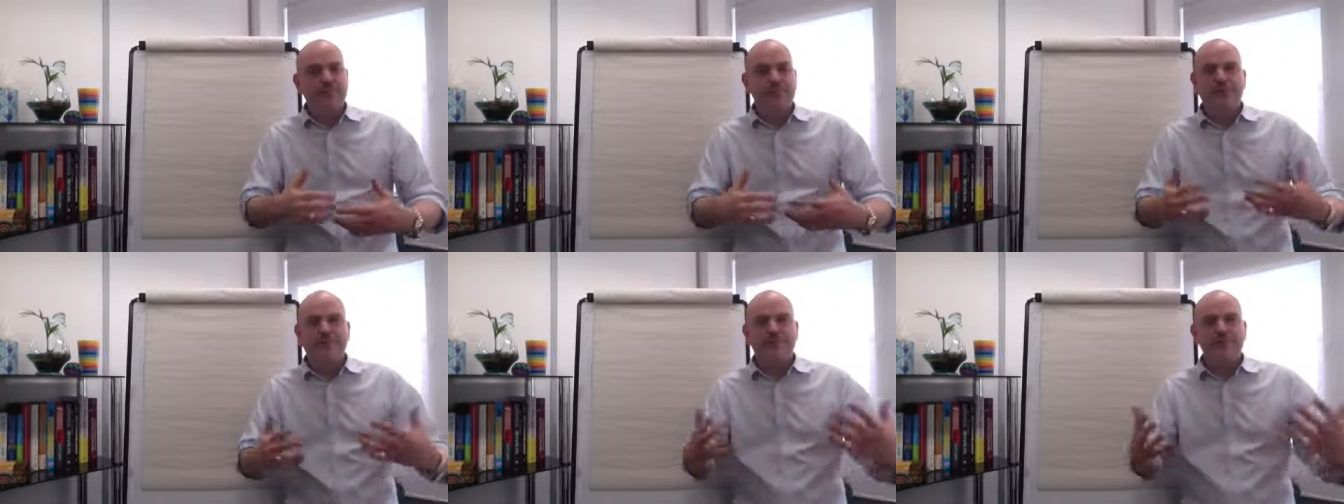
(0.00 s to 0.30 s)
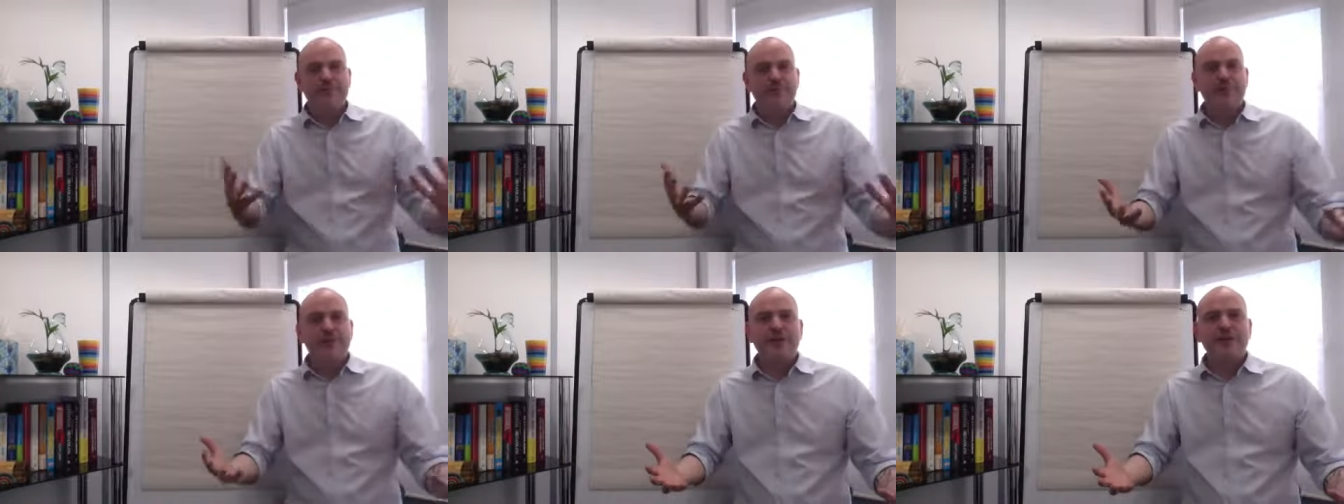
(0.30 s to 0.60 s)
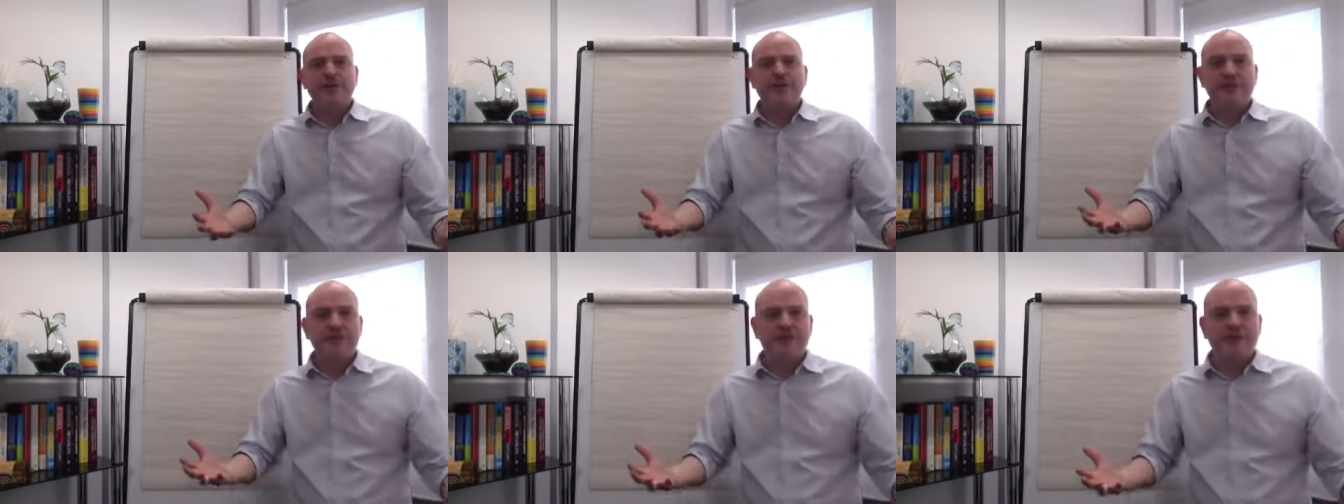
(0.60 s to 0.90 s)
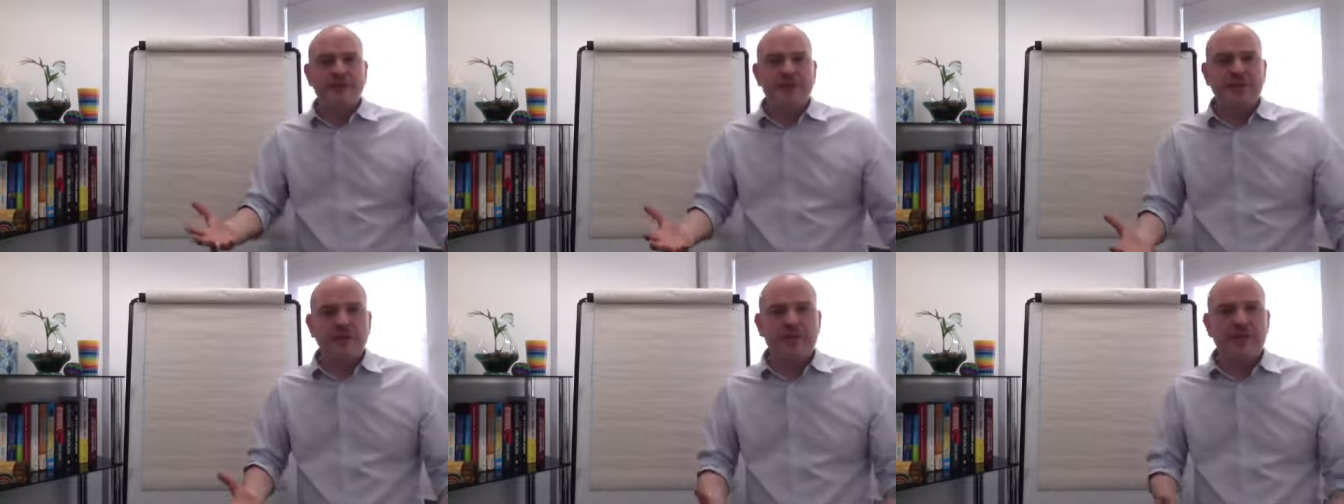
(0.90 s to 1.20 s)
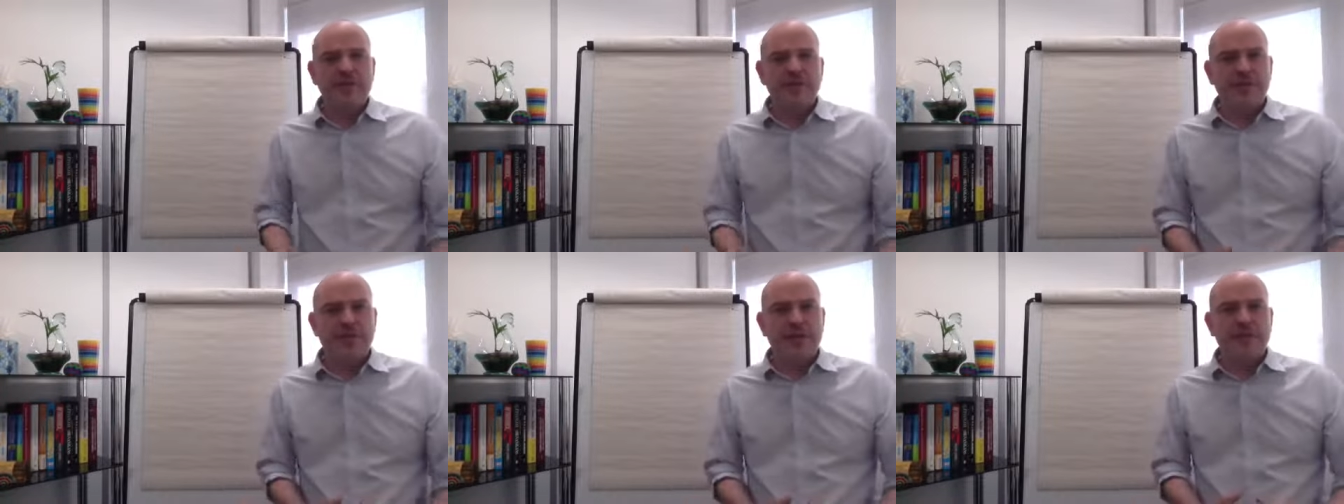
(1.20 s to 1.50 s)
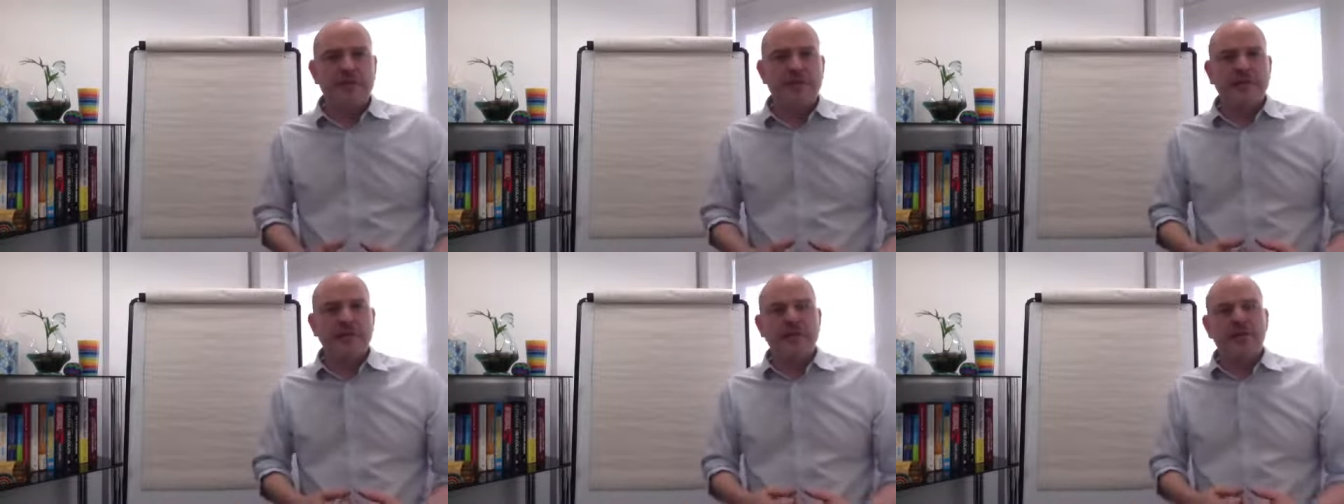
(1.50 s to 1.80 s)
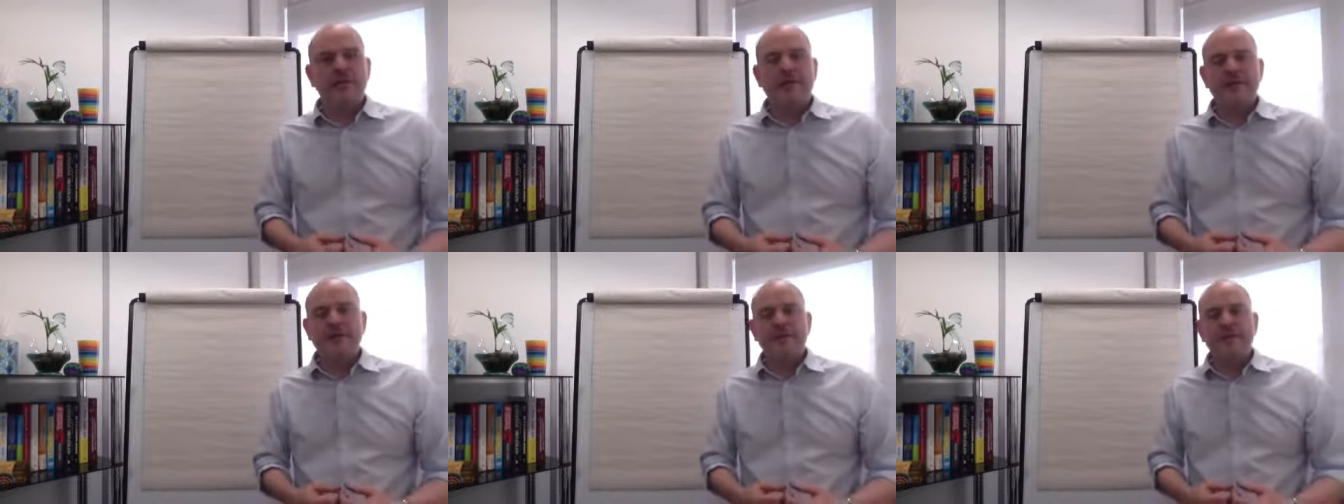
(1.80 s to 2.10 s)
lived 350 years ago in
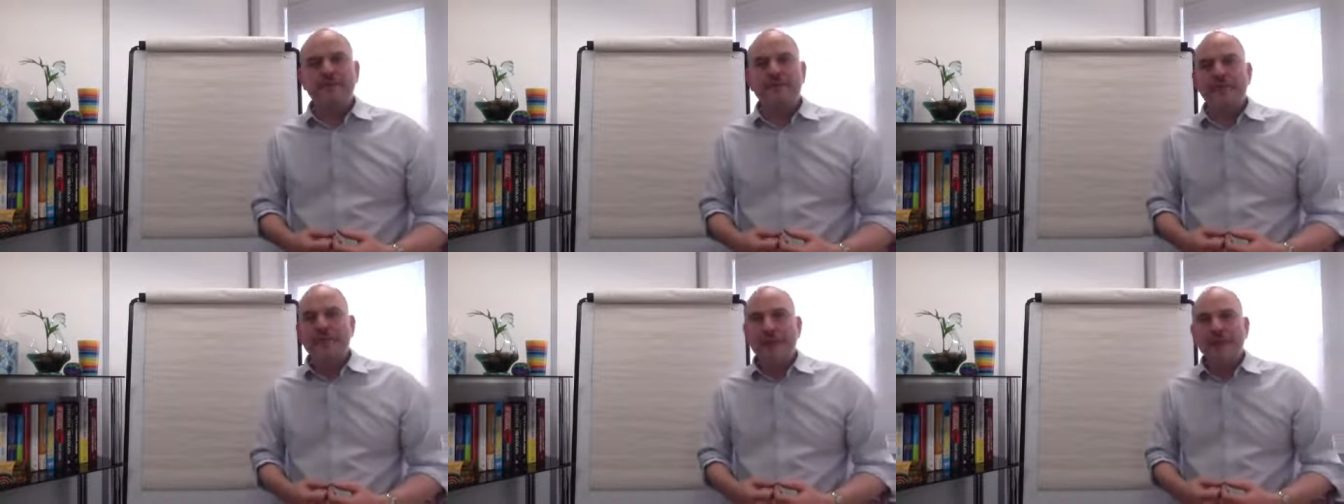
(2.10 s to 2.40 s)
England.